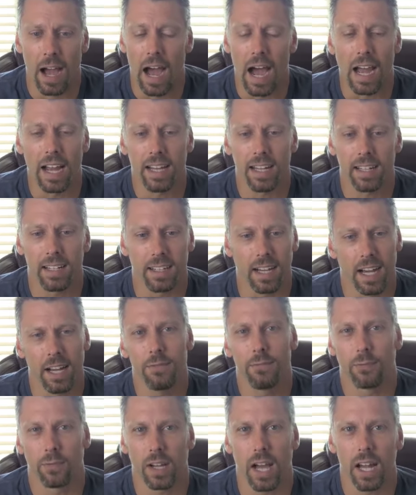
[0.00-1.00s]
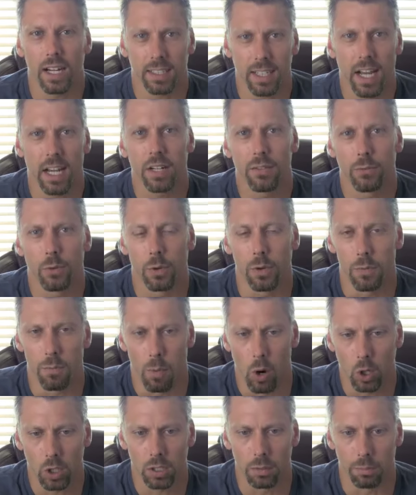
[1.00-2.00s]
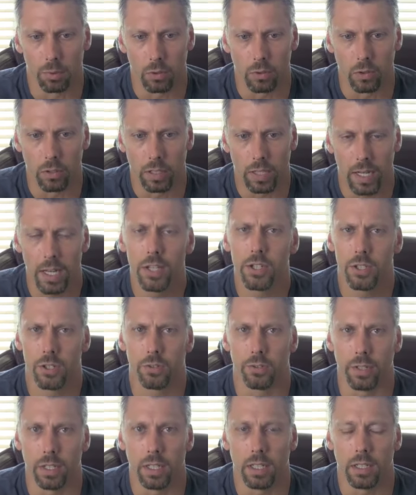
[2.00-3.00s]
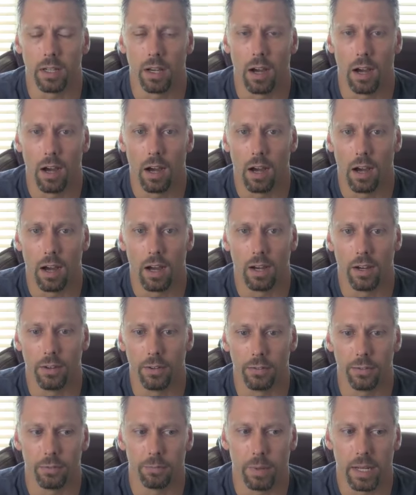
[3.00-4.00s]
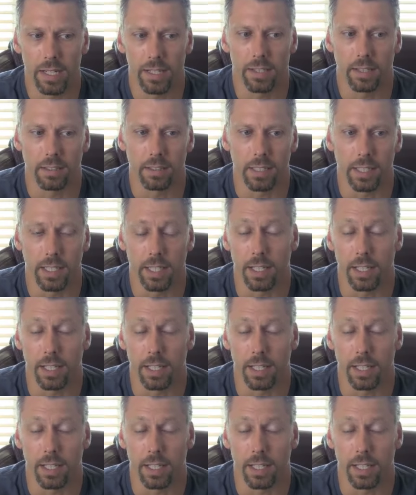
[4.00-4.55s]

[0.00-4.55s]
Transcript: I, I've got kind of a remarkable history uh, of basically